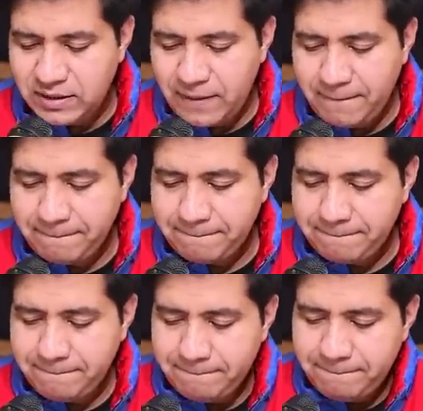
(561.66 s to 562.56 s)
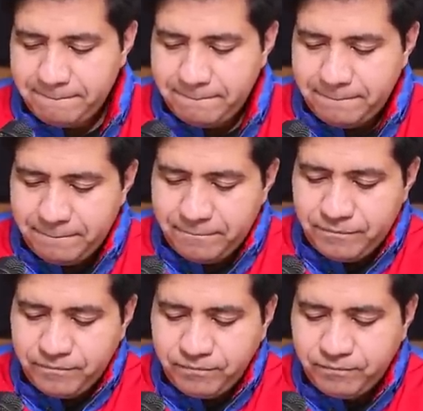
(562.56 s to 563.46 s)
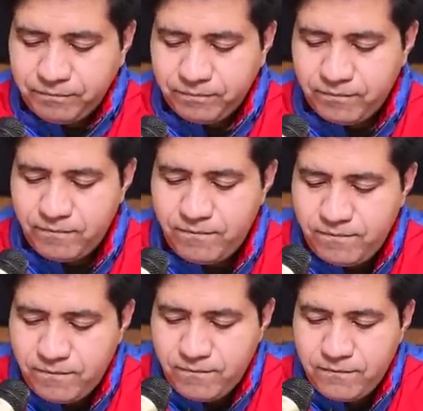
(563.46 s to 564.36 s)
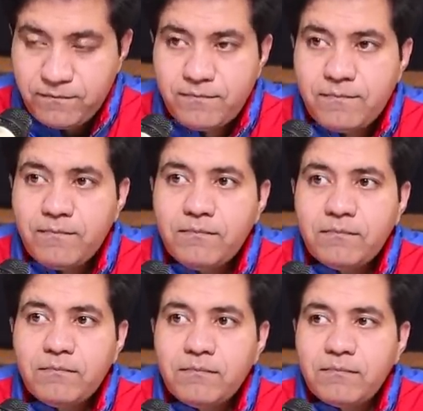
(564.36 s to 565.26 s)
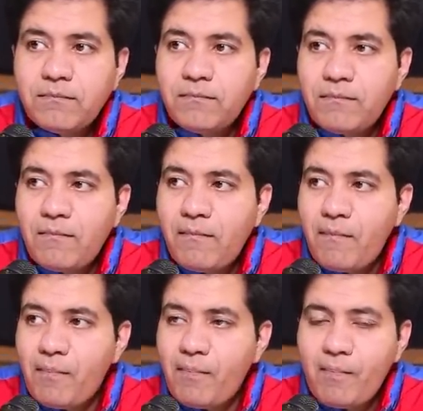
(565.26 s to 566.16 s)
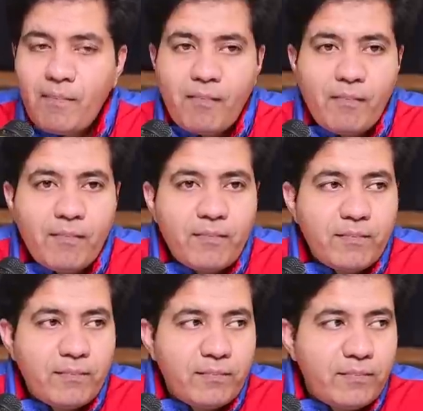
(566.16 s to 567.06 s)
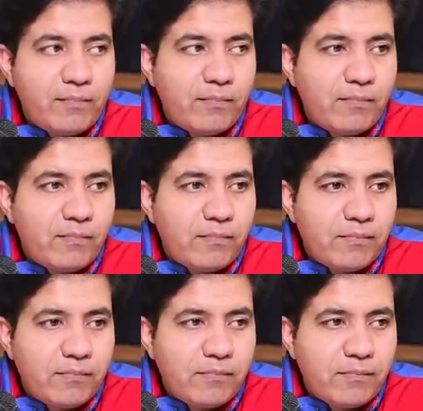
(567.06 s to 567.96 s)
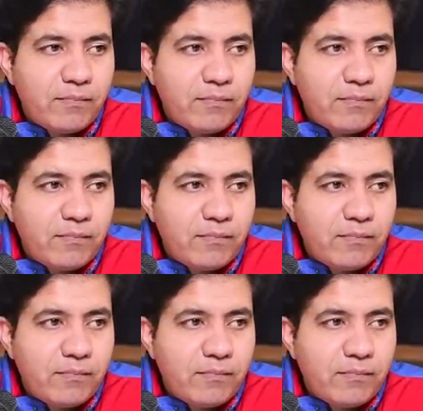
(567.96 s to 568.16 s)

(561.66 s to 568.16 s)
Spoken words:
[no speech]